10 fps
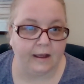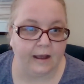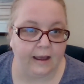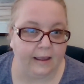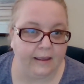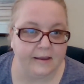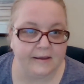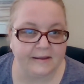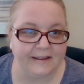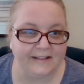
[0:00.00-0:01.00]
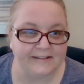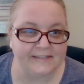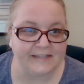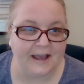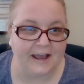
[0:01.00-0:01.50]
eye in the
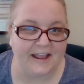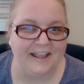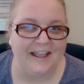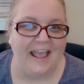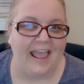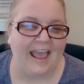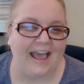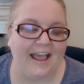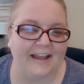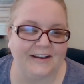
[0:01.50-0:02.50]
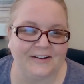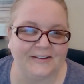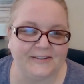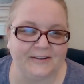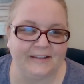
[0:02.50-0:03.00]
sky and
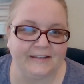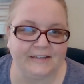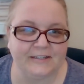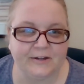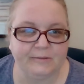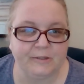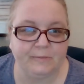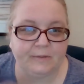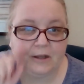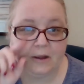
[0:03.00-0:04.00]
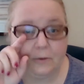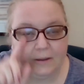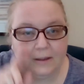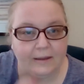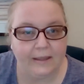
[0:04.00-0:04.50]
also in the description below
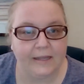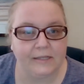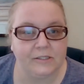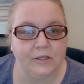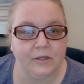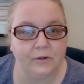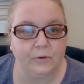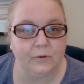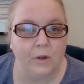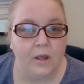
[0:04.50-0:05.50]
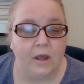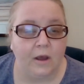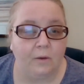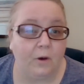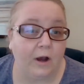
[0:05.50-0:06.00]
in case you
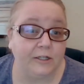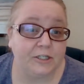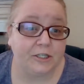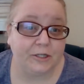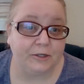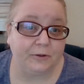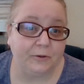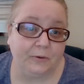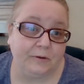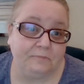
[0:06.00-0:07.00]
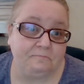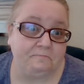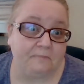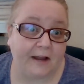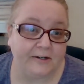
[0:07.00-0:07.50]
want to
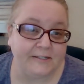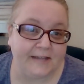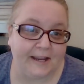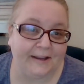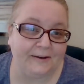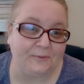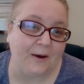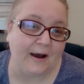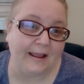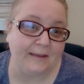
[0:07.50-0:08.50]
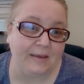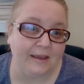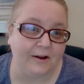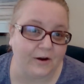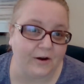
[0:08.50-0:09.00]
understand why I'm
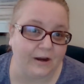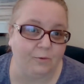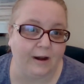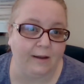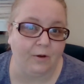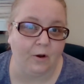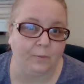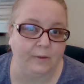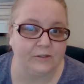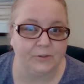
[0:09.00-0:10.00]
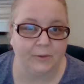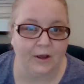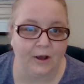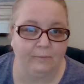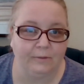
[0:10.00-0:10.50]
here and what I'm hoping to
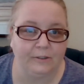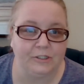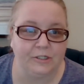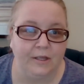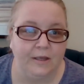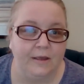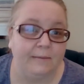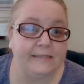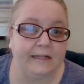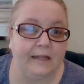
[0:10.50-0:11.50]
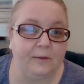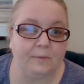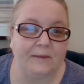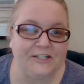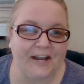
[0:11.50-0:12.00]
accomplish, basically
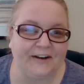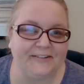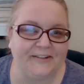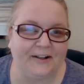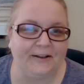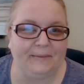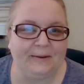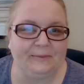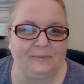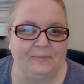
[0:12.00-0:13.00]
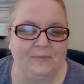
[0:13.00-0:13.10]
what my channel's all about.